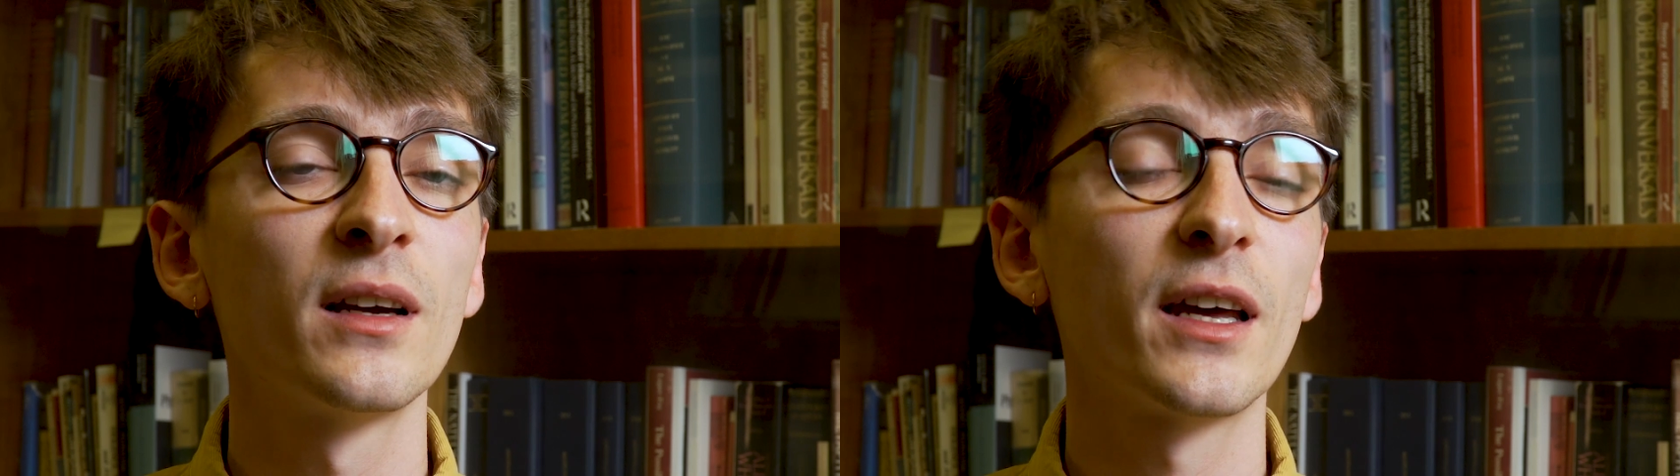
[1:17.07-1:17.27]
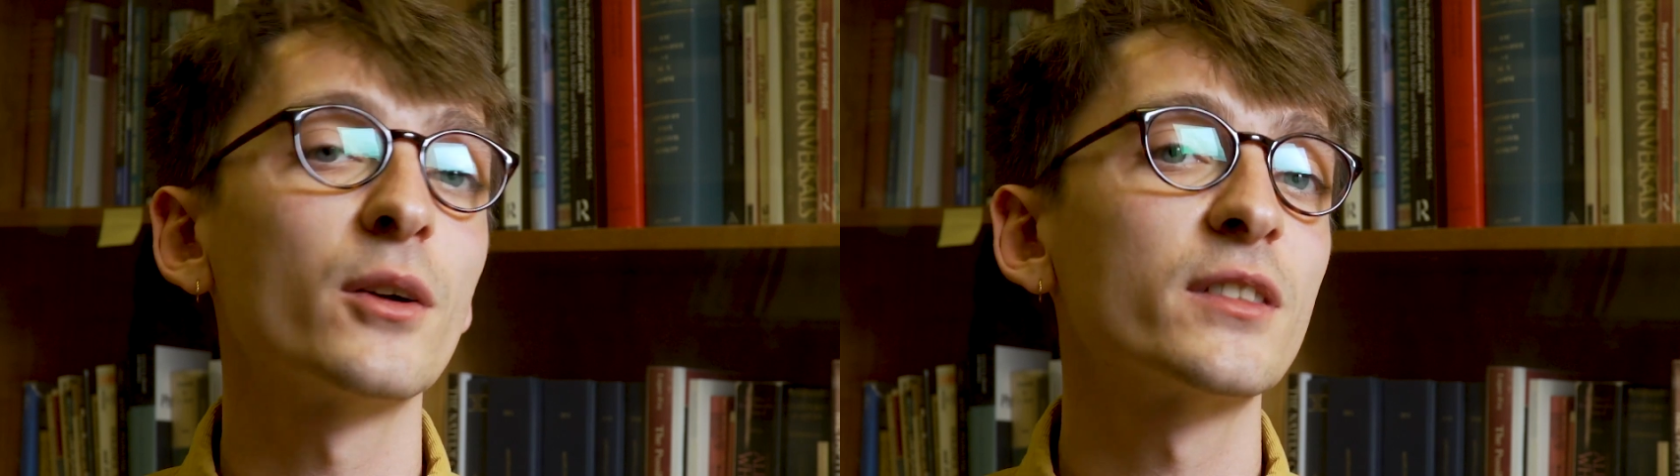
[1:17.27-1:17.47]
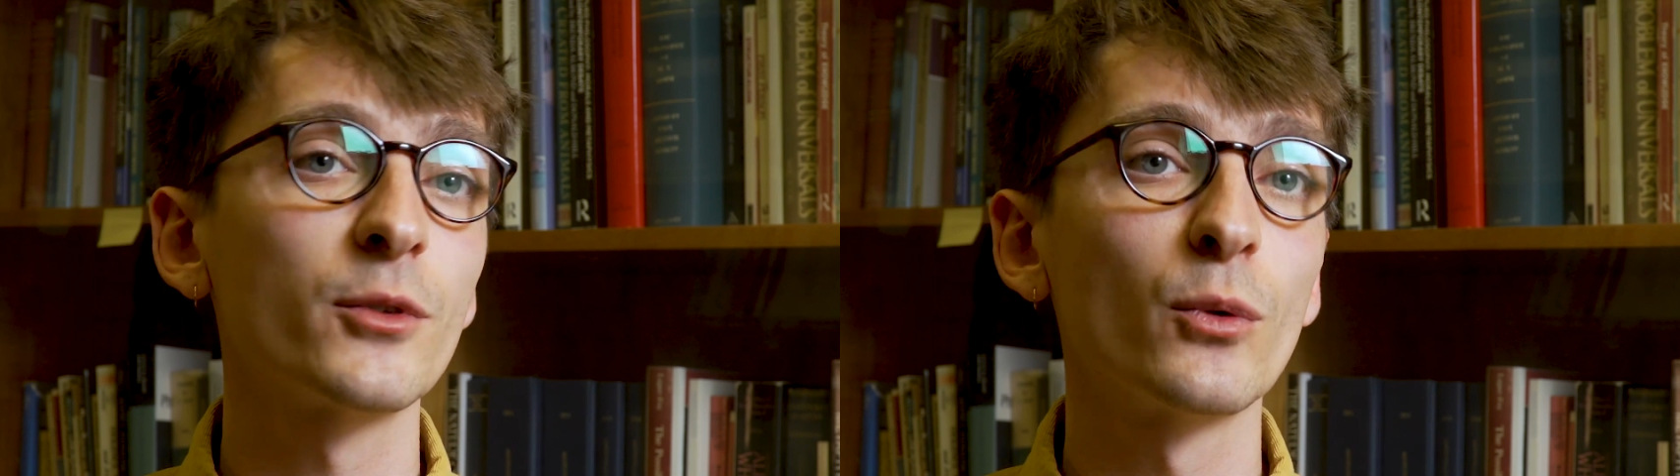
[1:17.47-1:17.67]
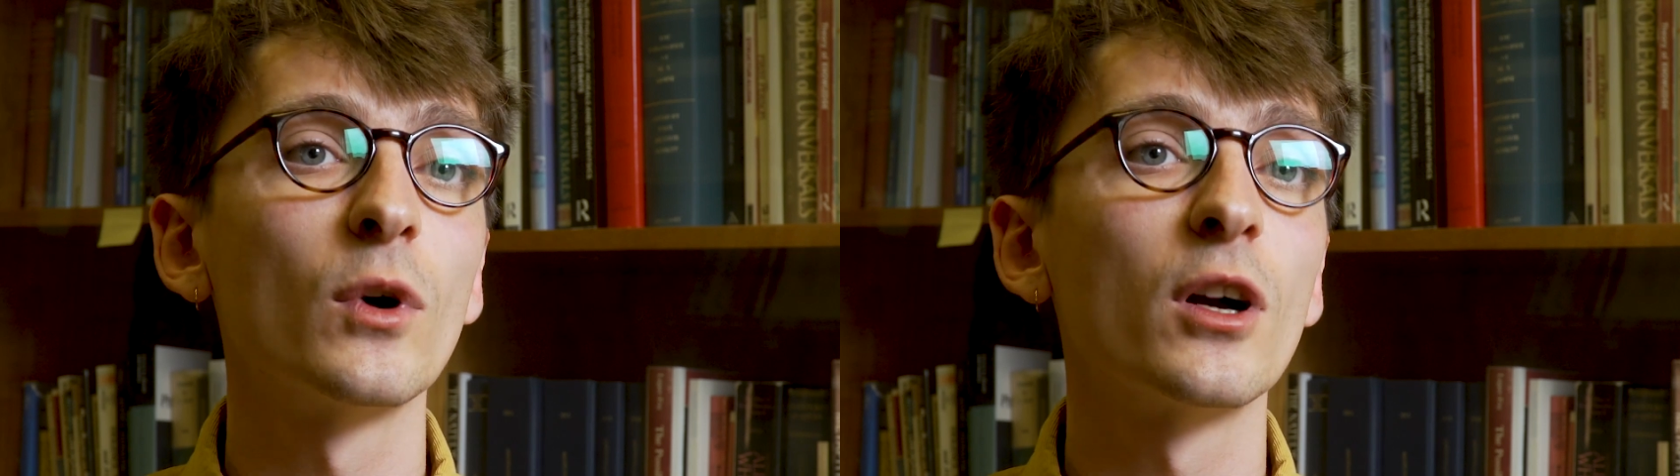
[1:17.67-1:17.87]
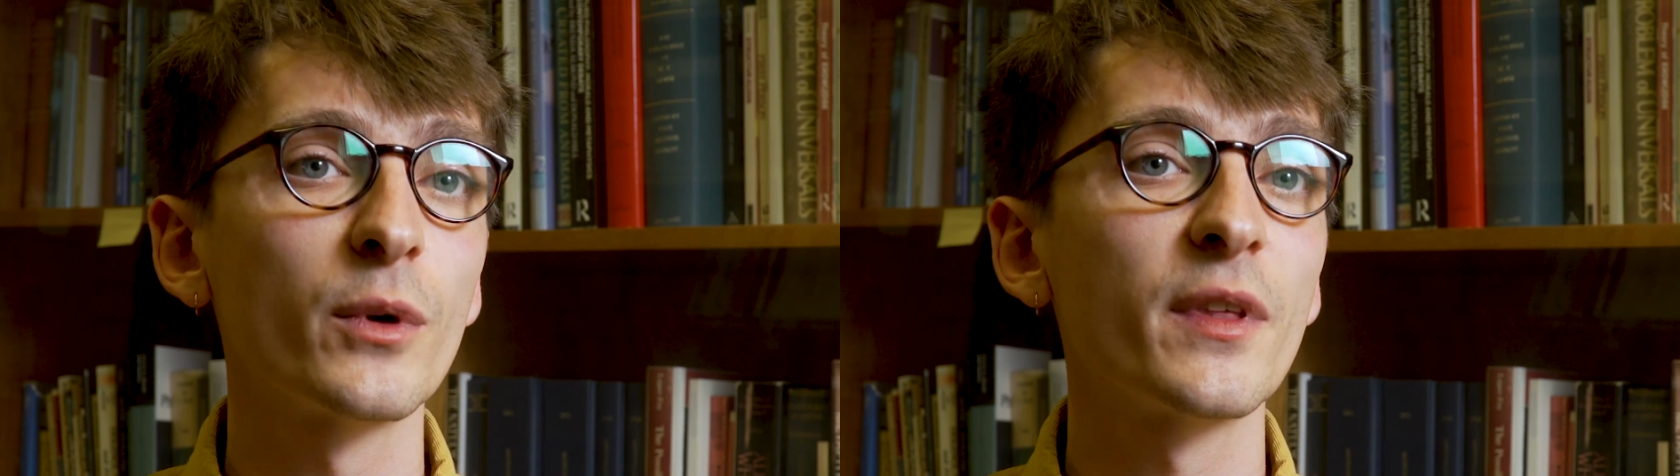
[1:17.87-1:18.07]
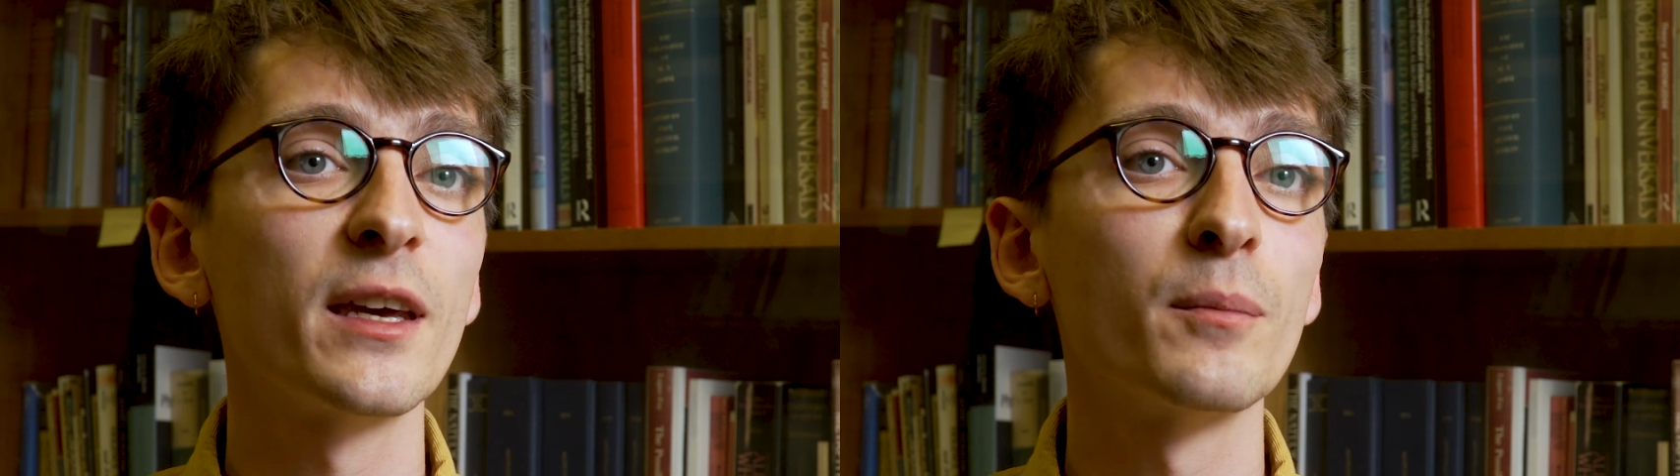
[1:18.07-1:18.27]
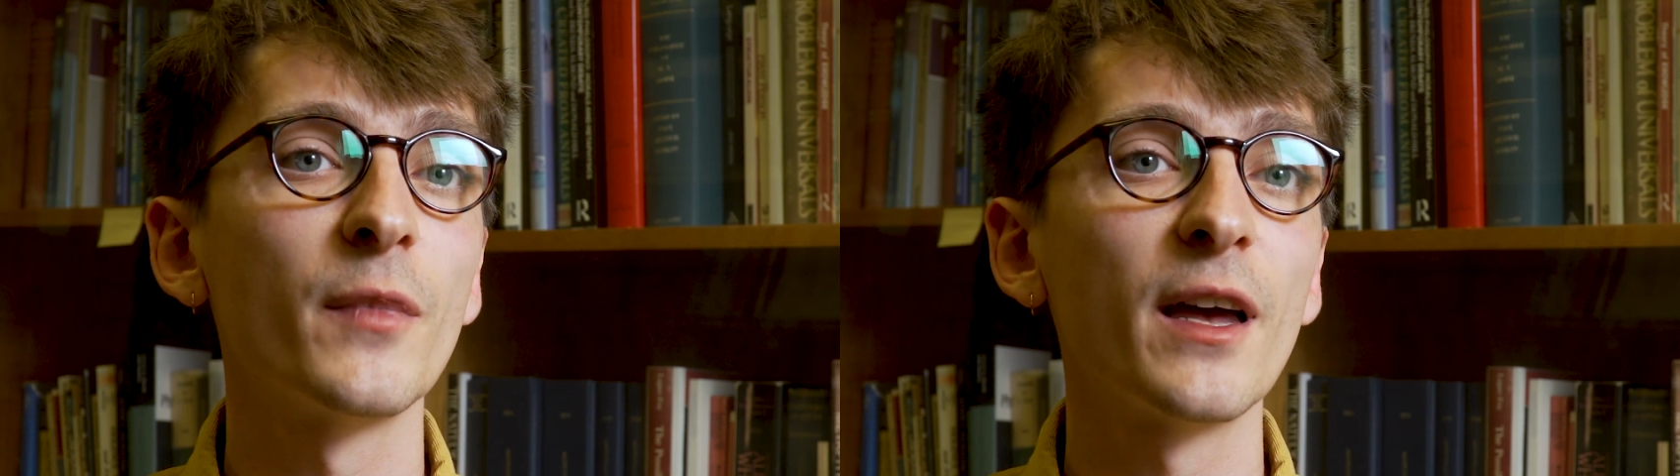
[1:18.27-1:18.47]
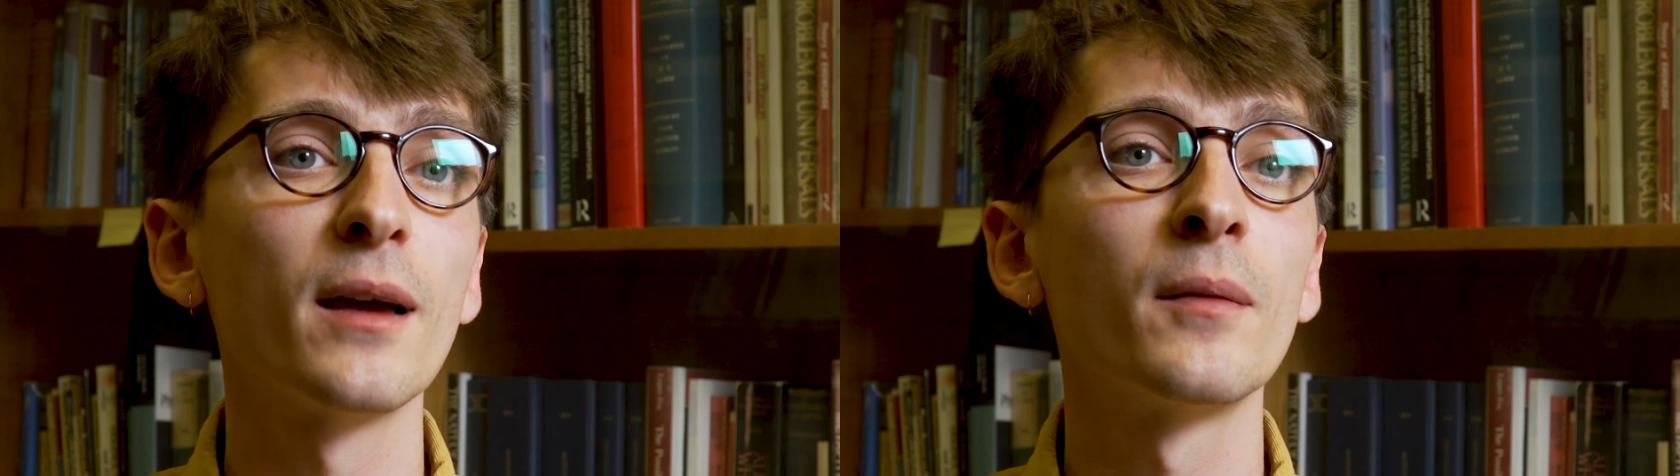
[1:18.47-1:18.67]
and I was able to work with him
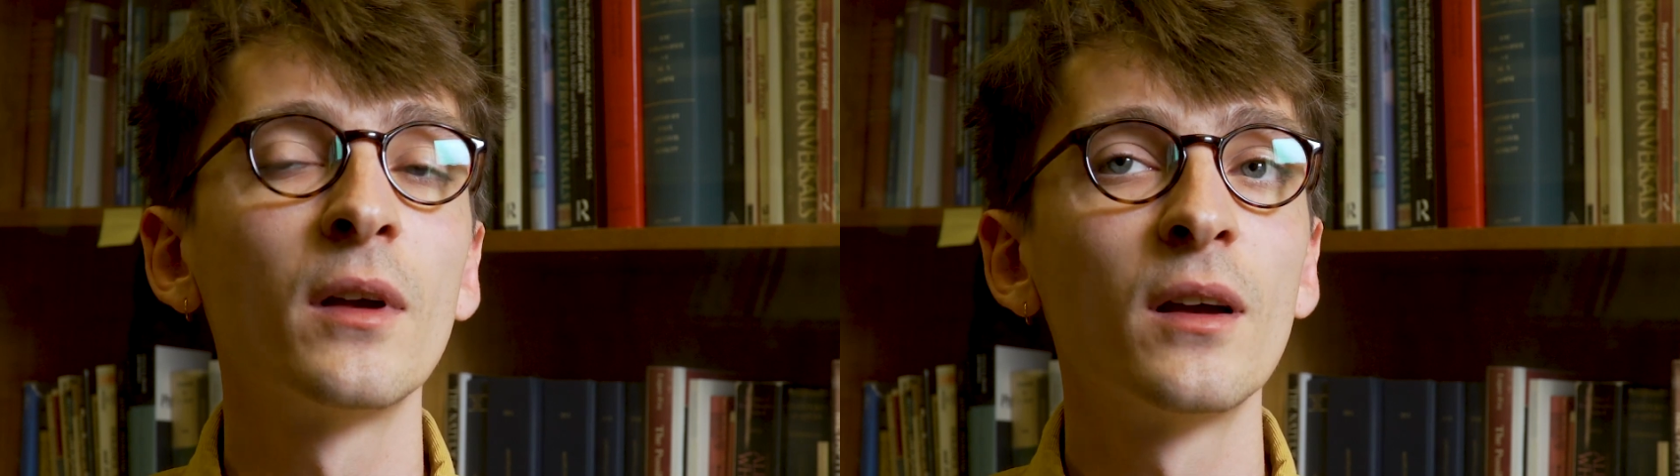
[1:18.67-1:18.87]
there.